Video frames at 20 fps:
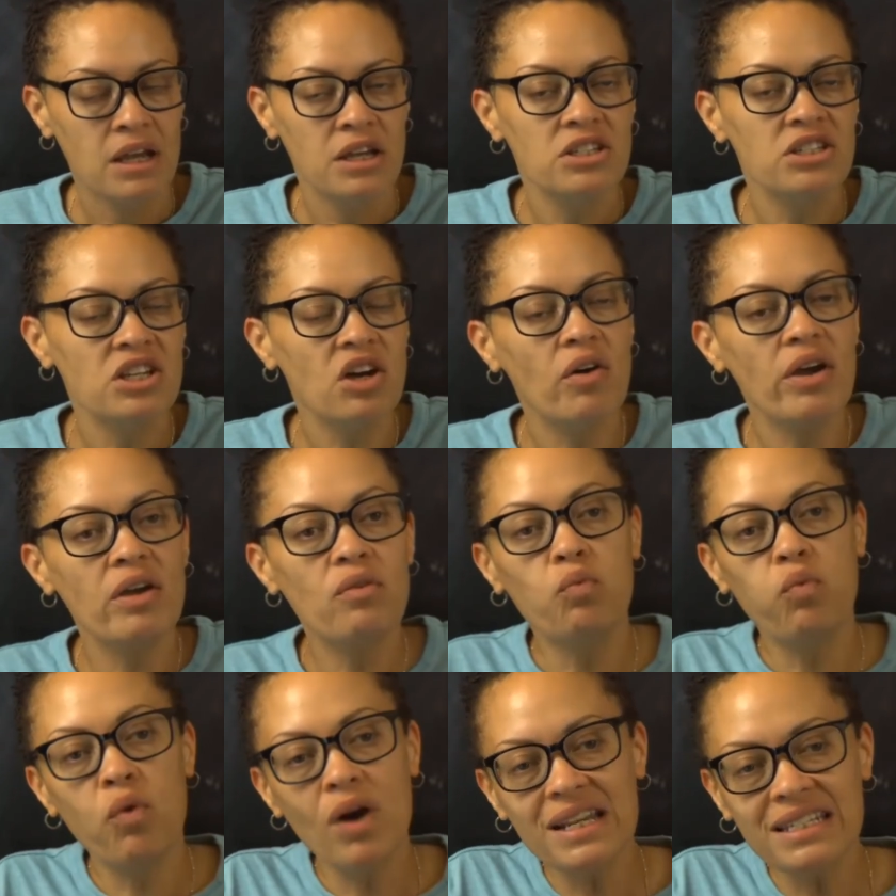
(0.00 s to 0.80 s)
So
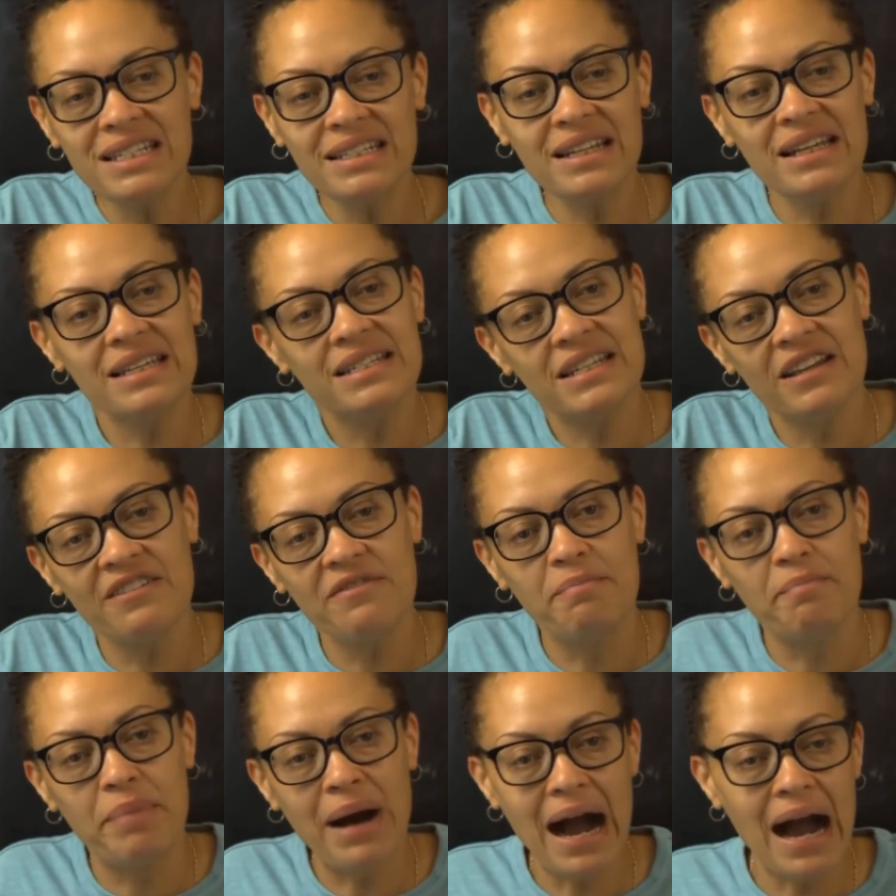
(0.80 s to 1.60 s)
it wasn't as if
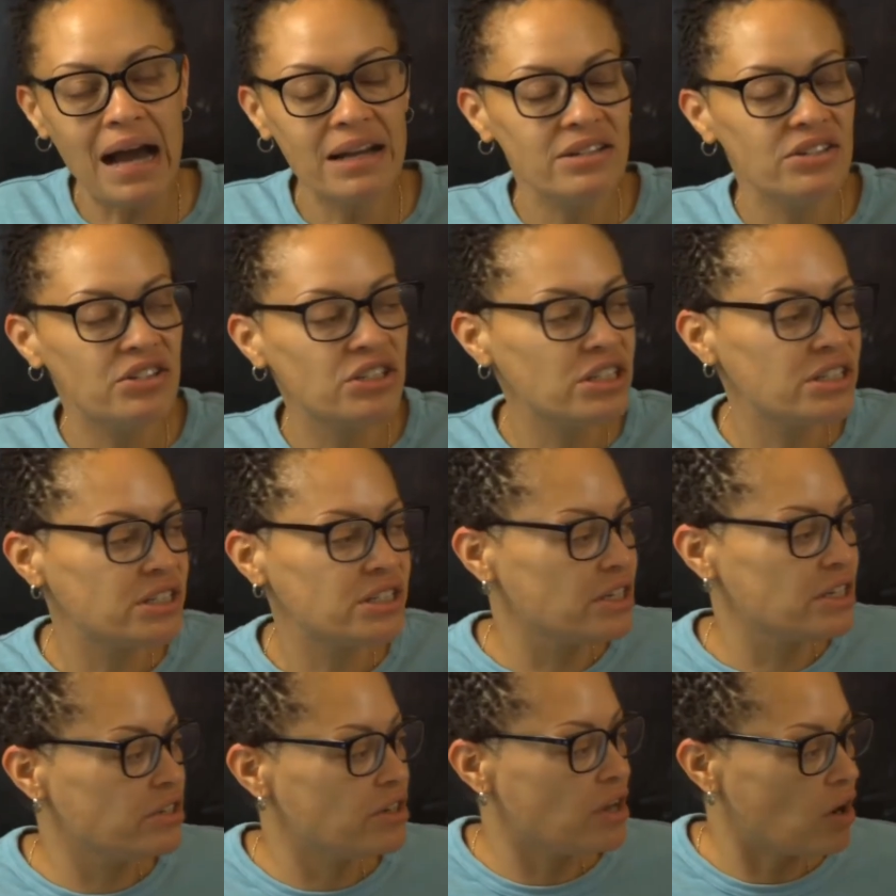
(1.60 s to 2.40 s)
Biden just
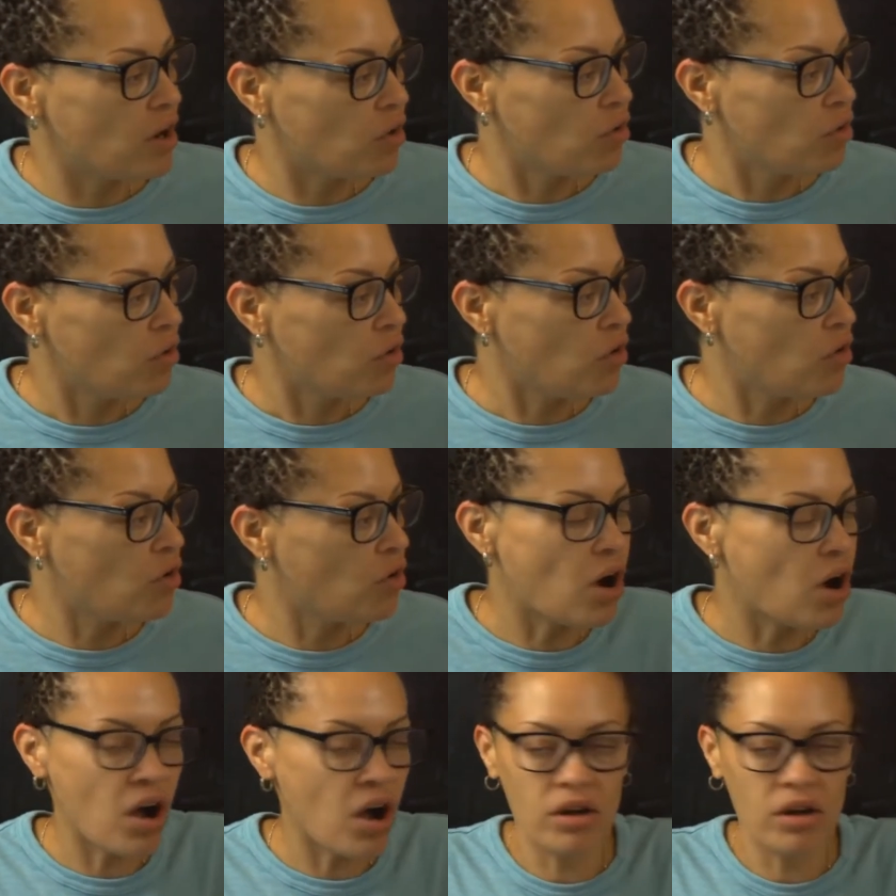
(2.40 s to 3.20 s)
didn't know, or